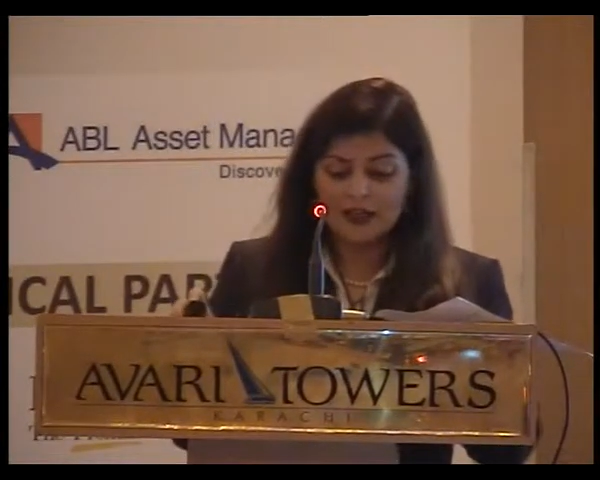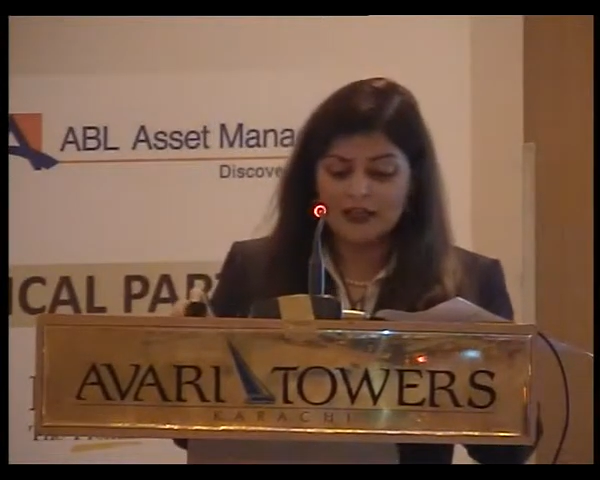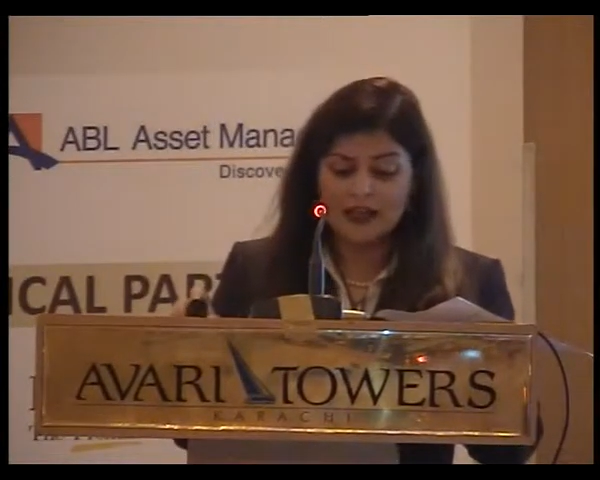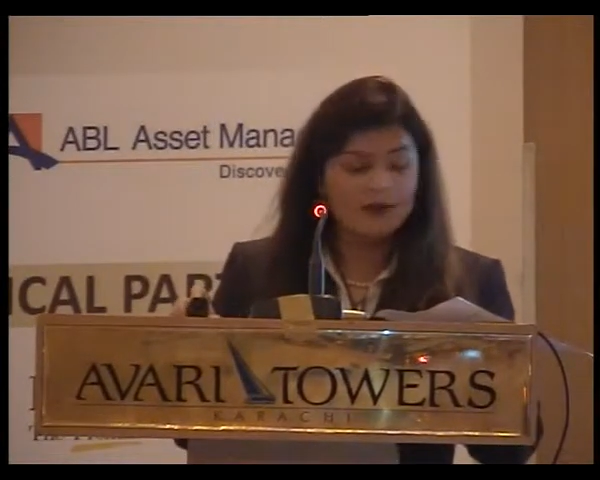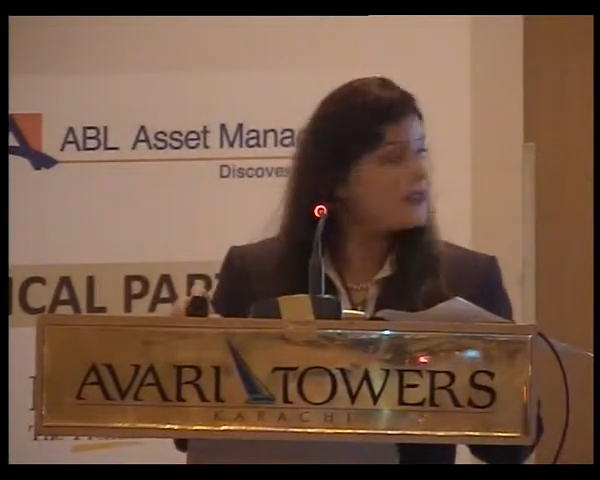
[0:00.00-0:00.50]

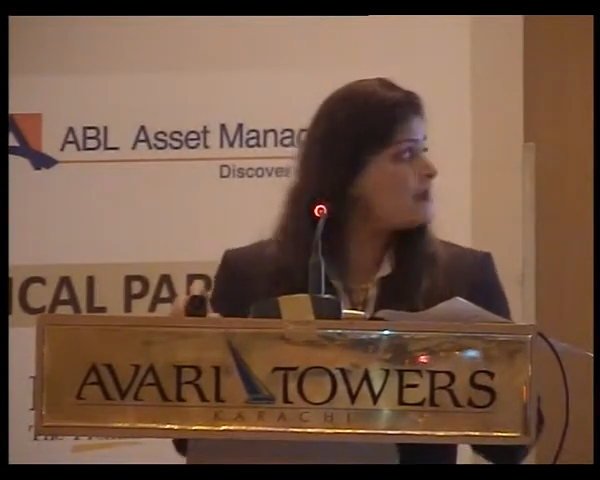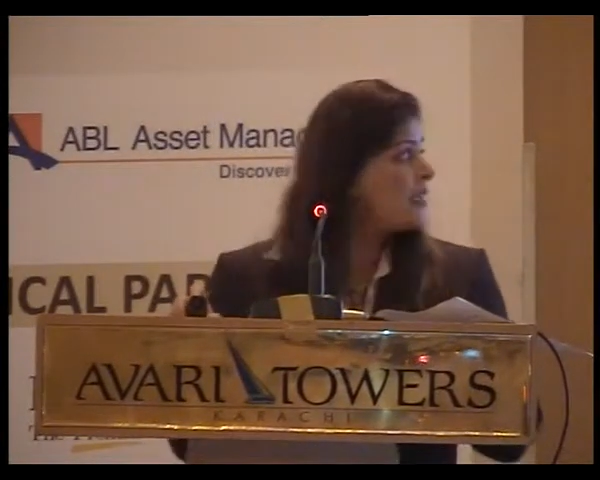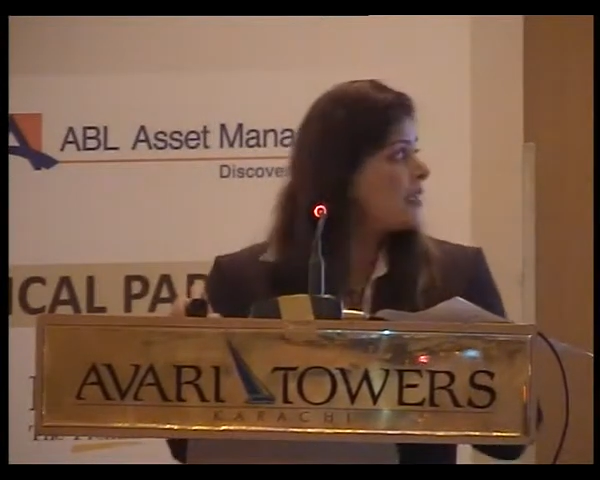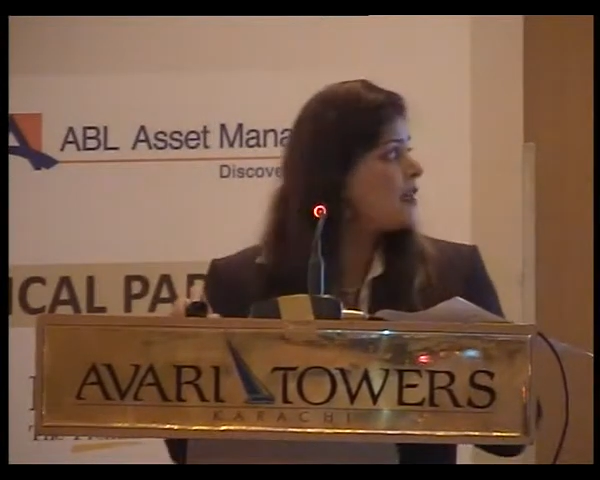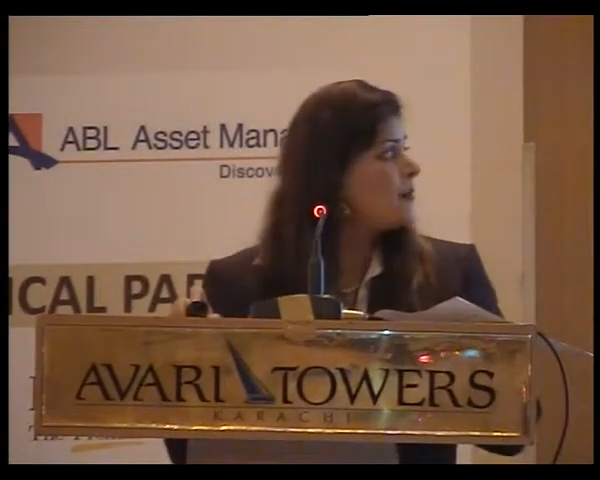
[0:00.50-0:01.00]
Now, I'm
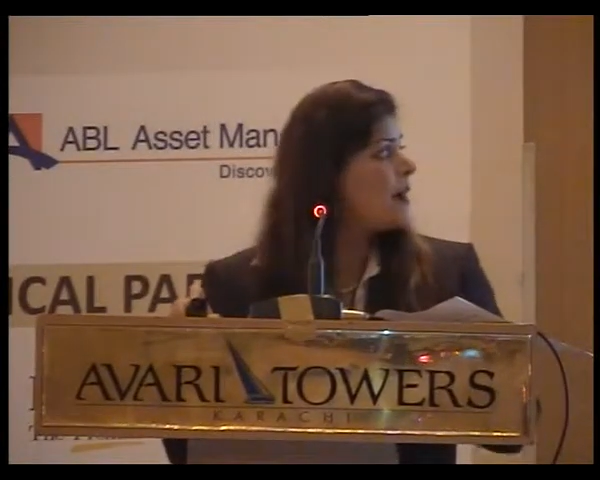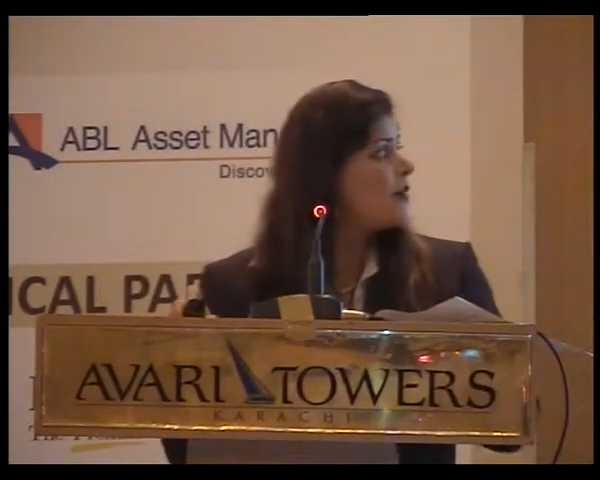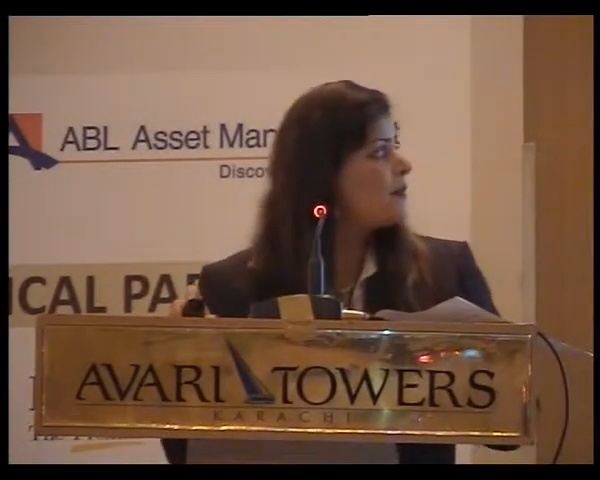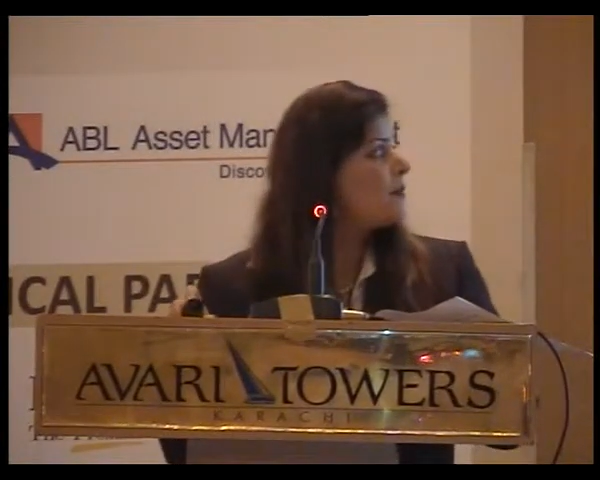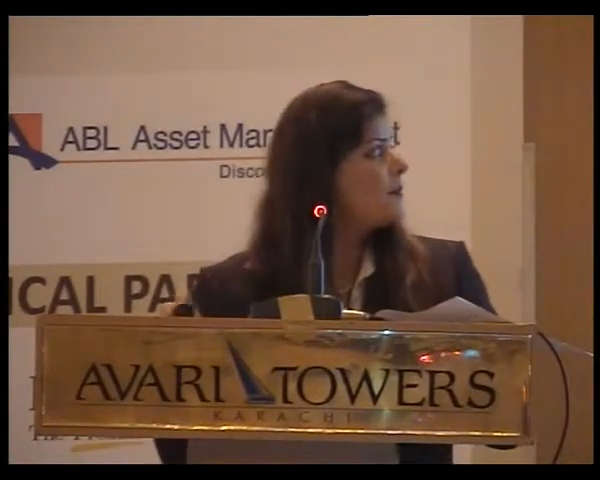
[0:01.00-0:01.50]
speaking
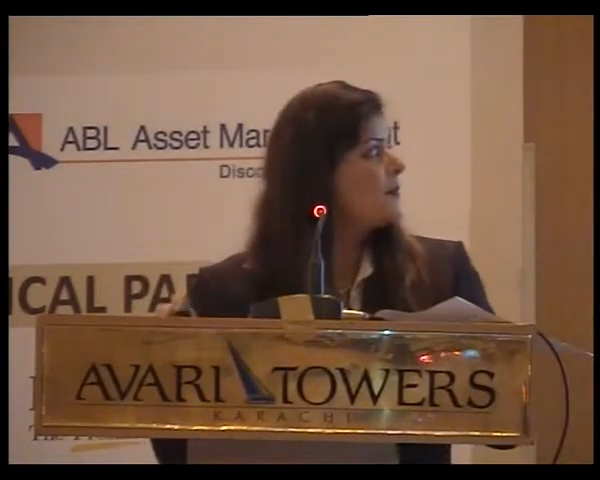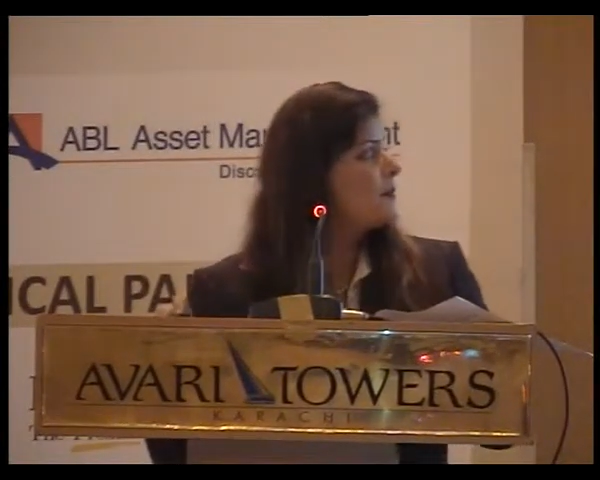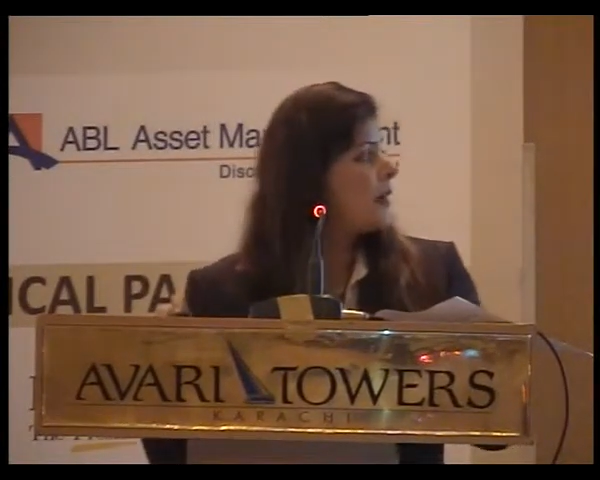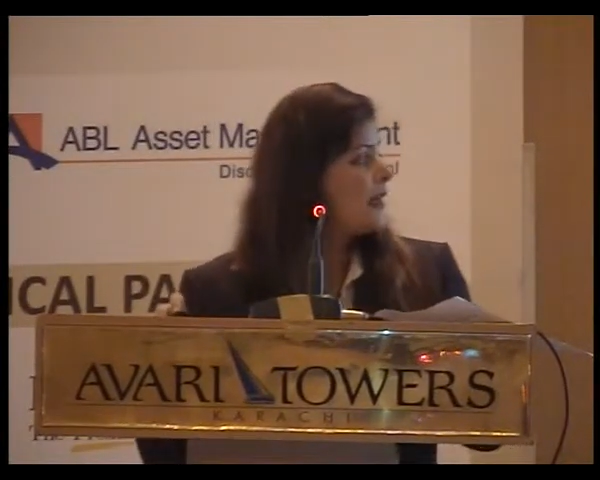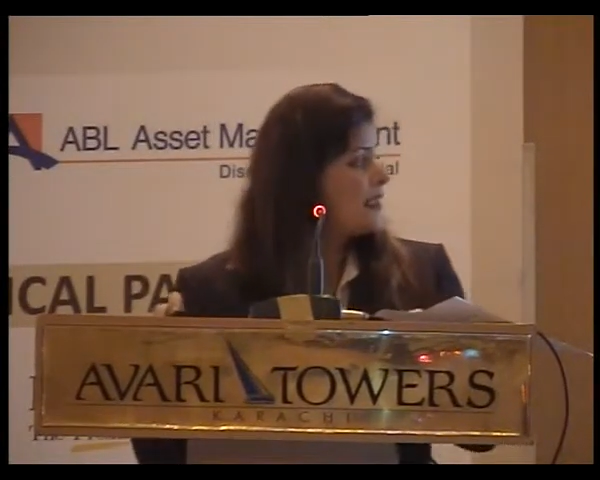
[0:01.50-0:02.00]
about
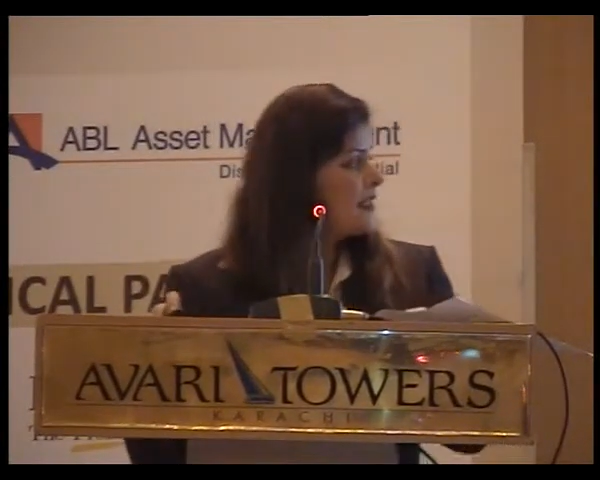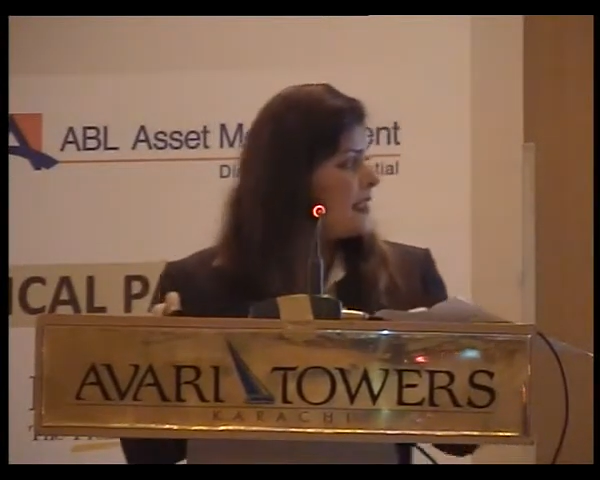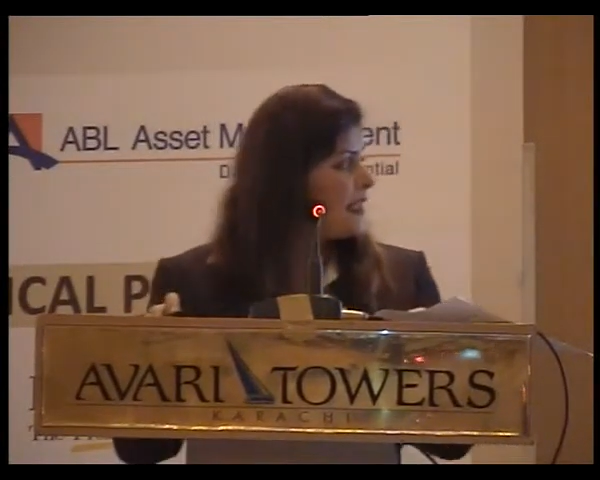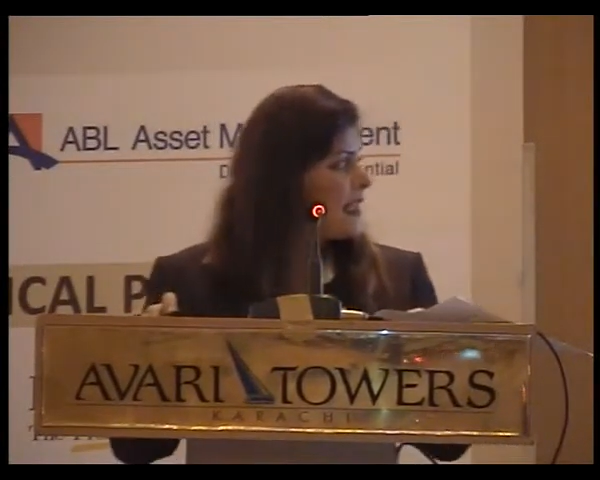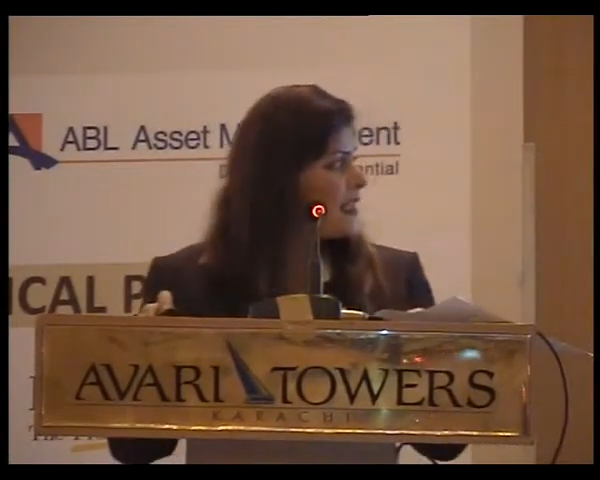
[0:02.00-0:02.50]

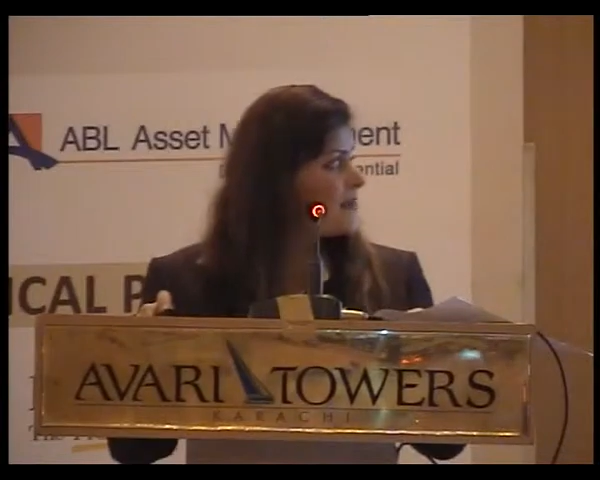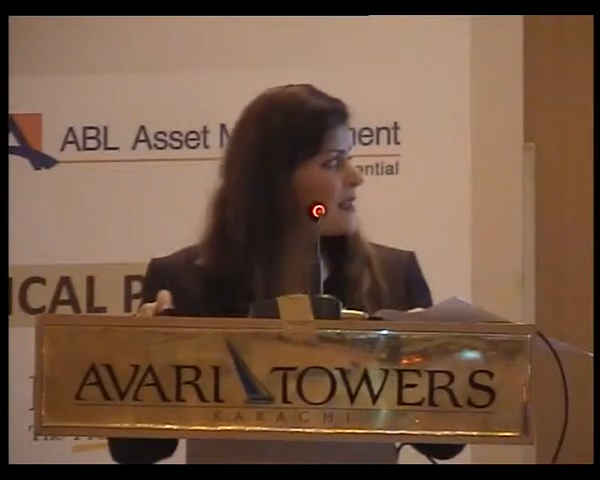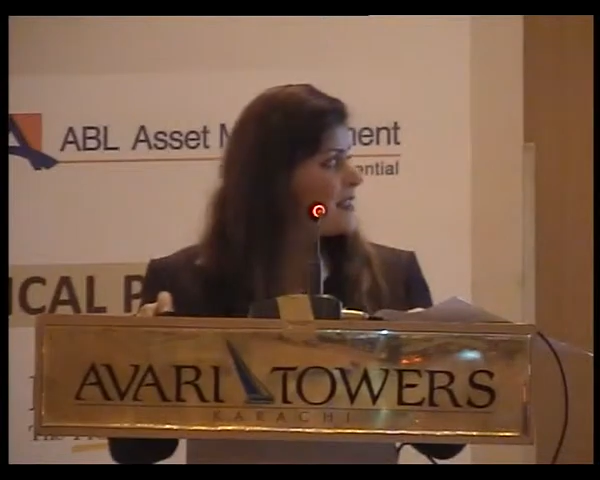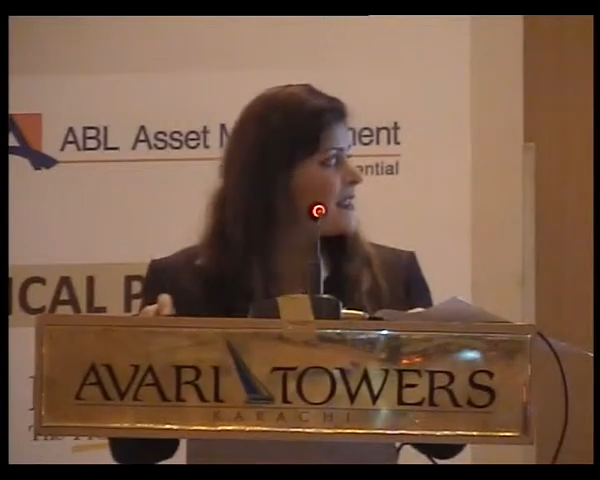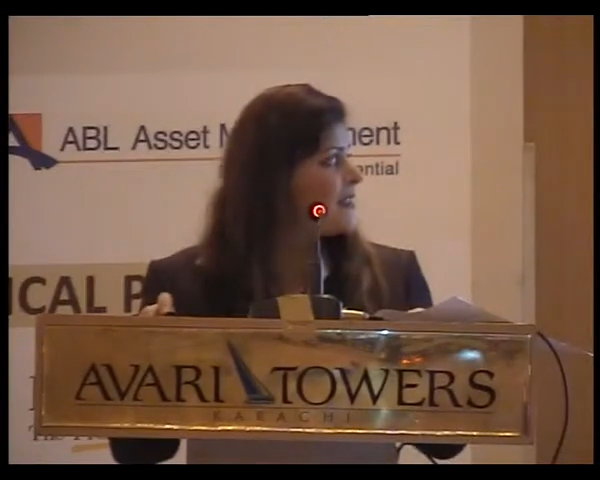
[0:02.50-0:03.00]
Pakistan
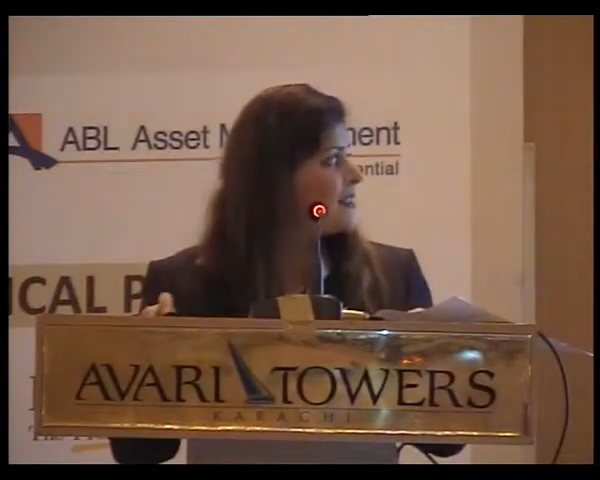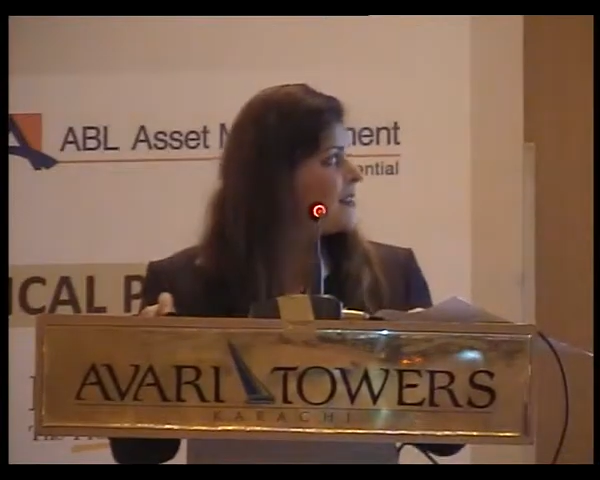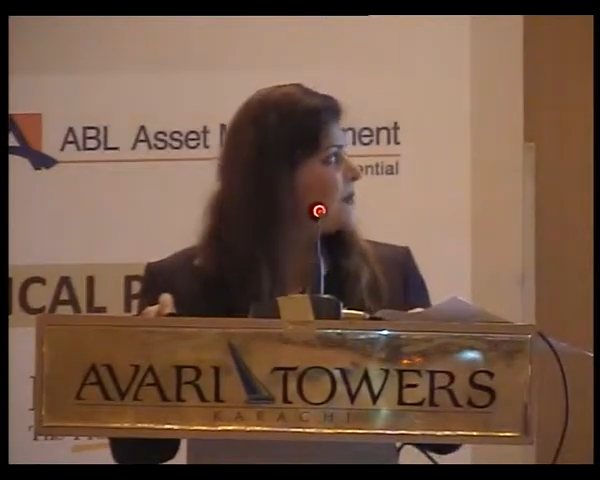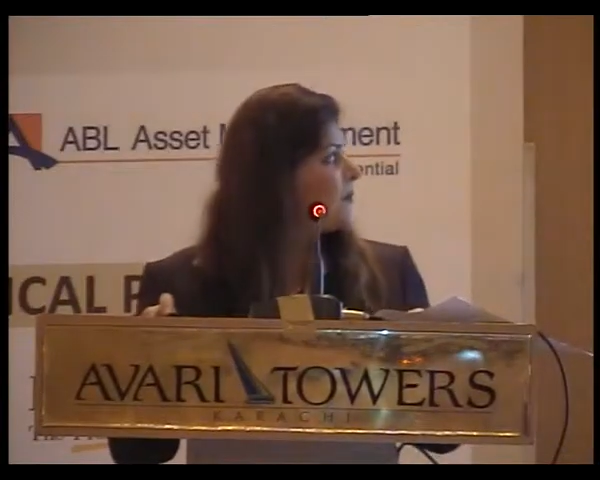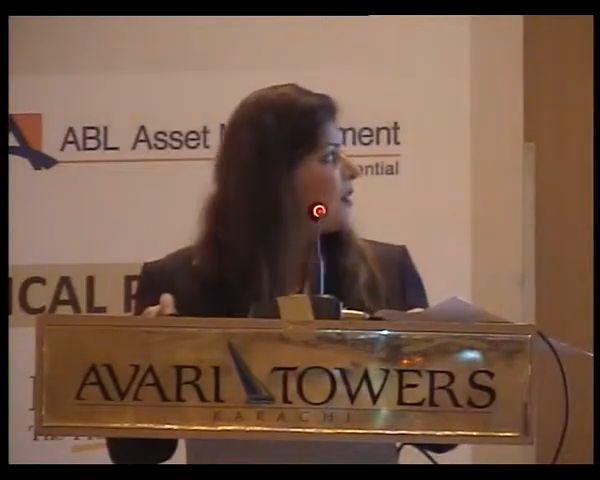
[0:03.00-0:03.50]
AMCs.